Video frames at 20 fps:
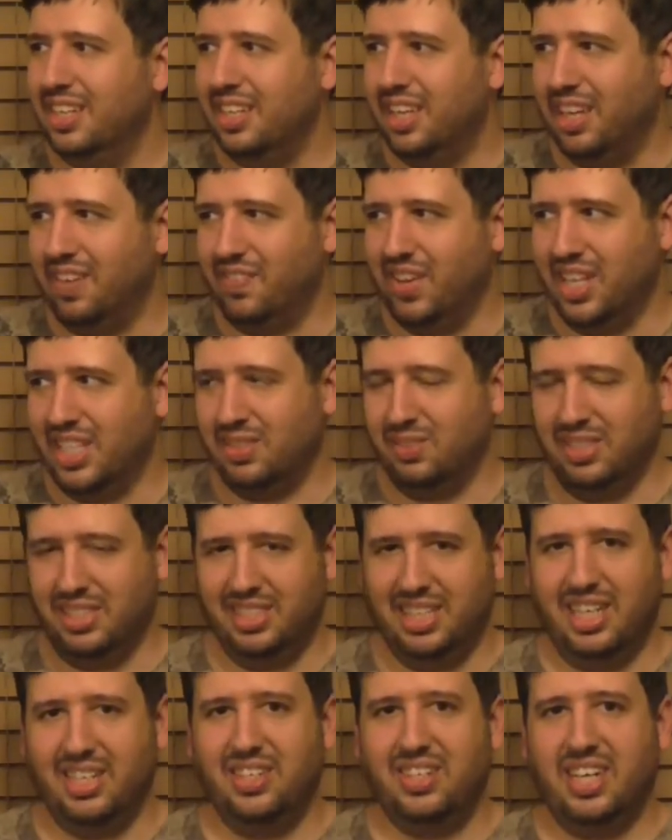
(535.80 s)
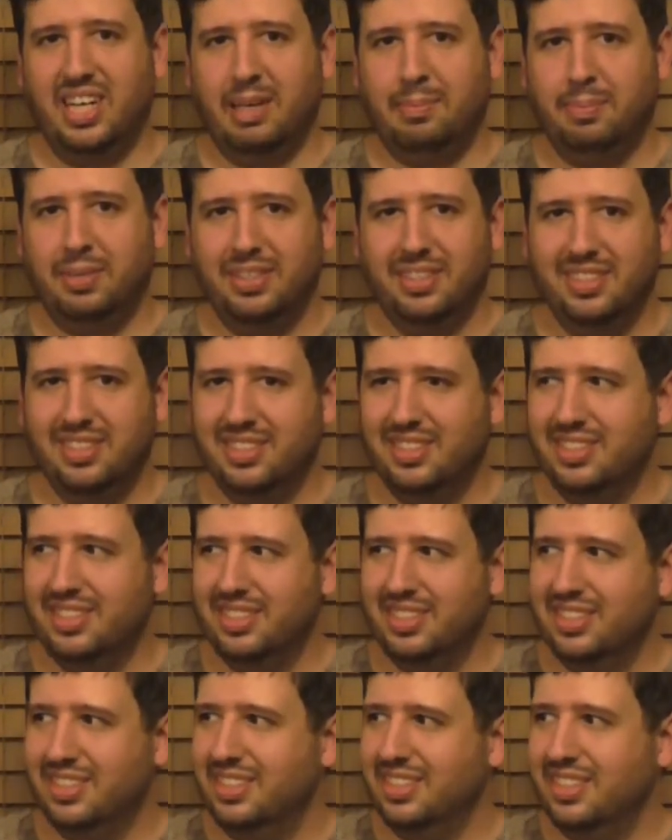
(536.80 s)
You can mix it with Sundrop.
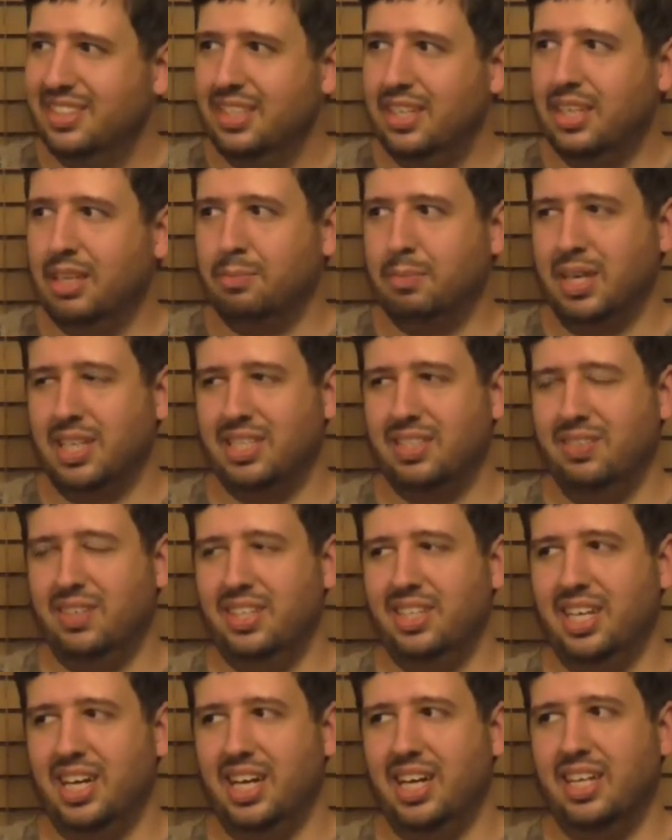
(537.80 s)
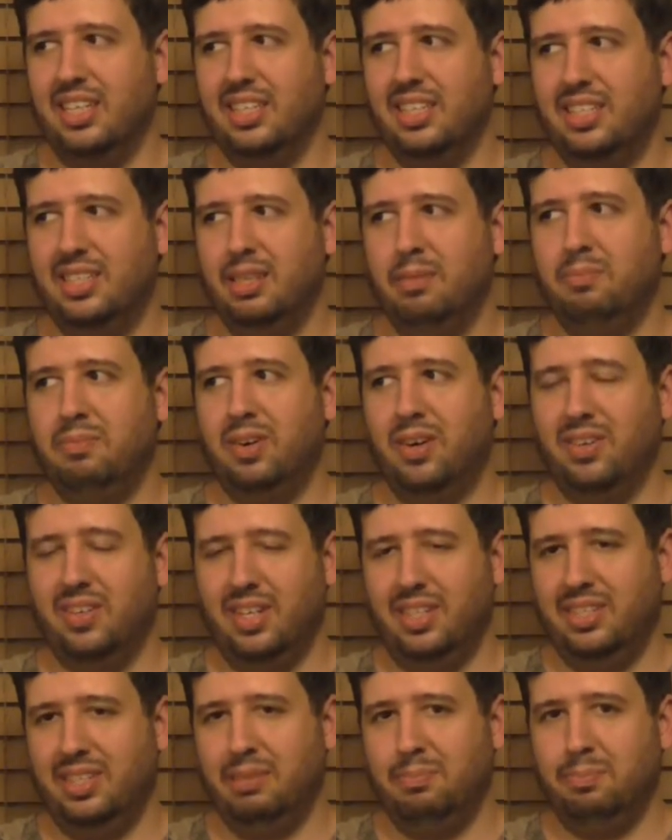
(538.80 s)
You can mix it with uh, cheap,
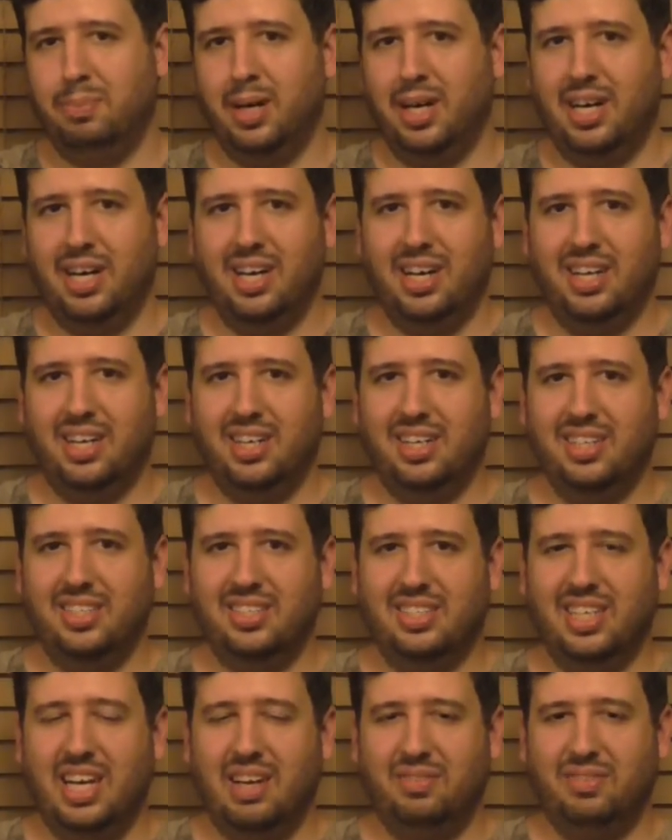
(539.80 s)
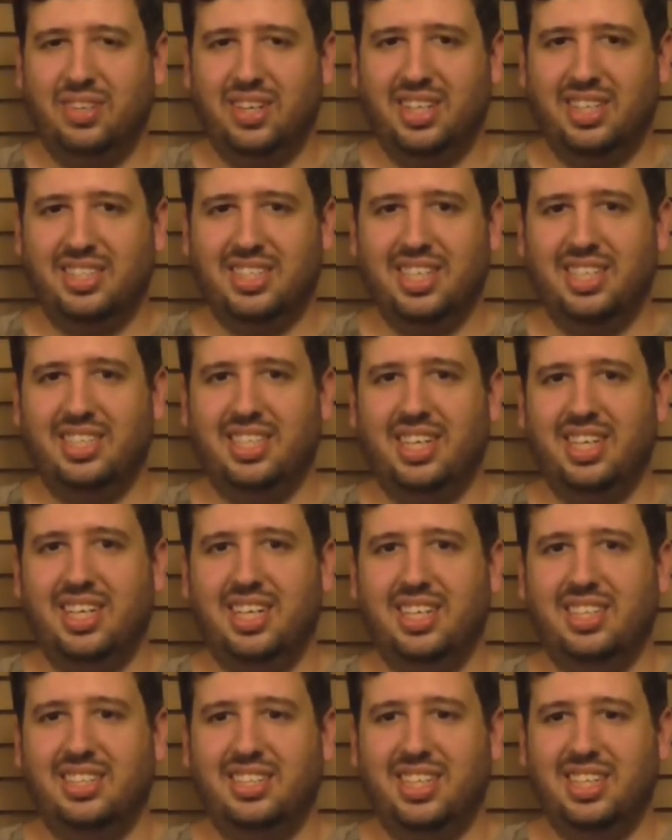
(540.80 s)
the cheap uh, soft drinks that
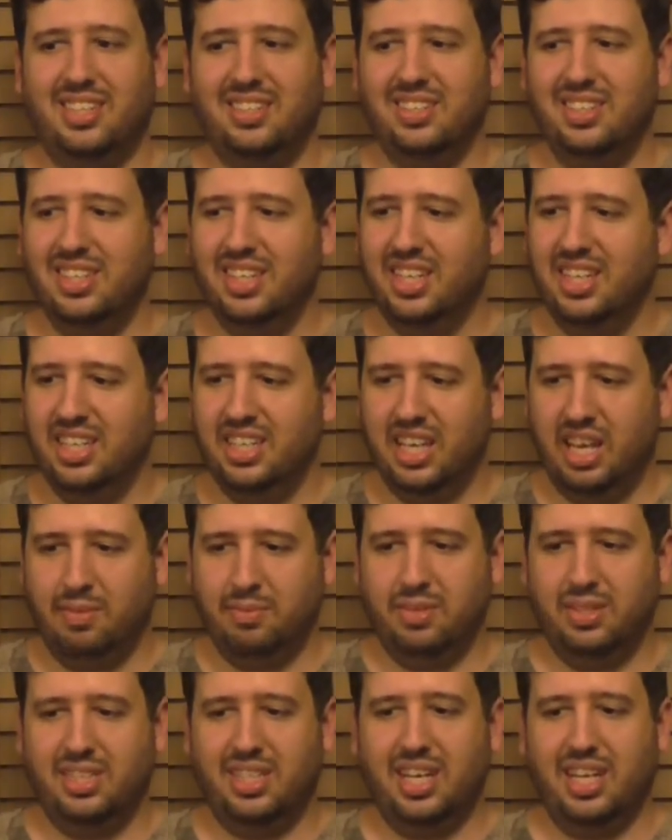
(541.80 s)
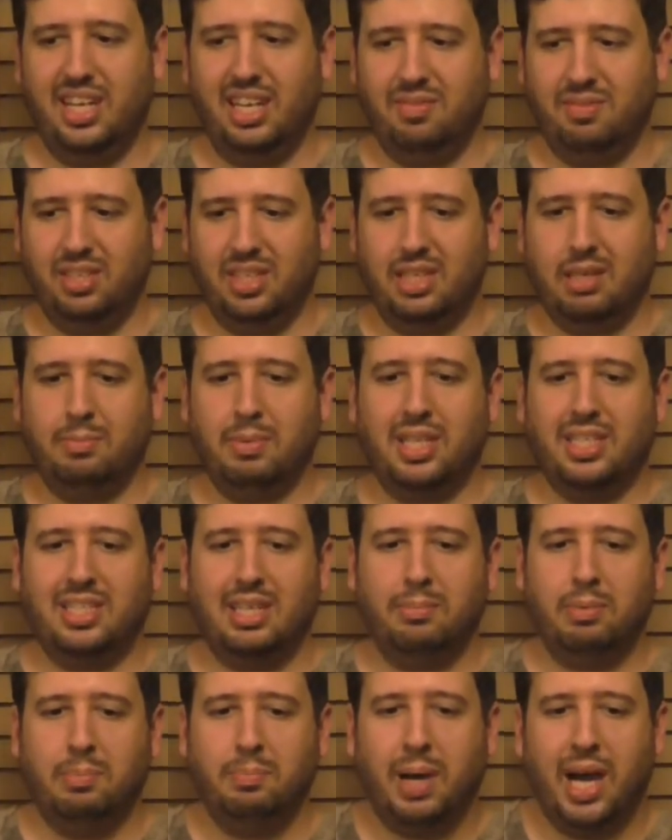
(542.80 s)
uh, they sell. Even with, uh, even you can mix
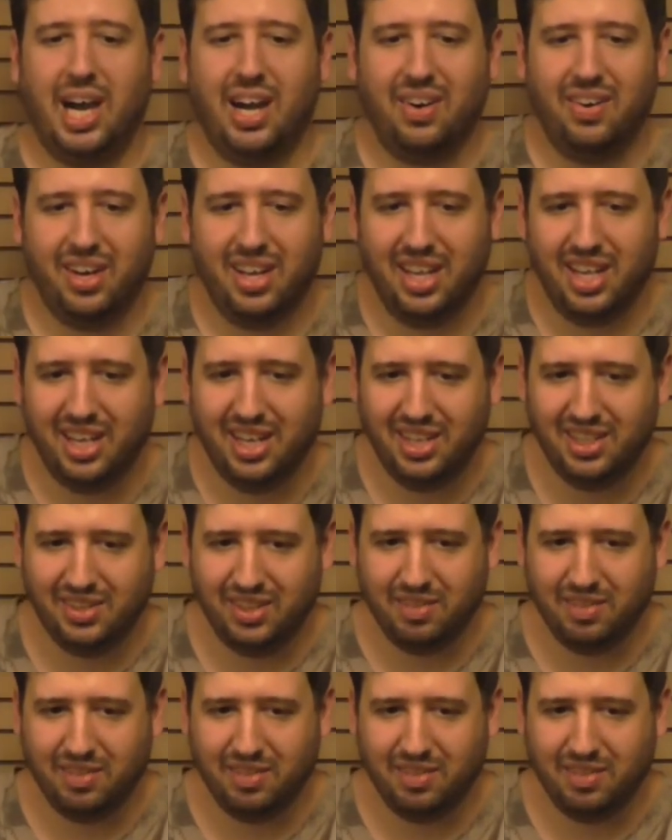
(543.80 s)
up with Powerade,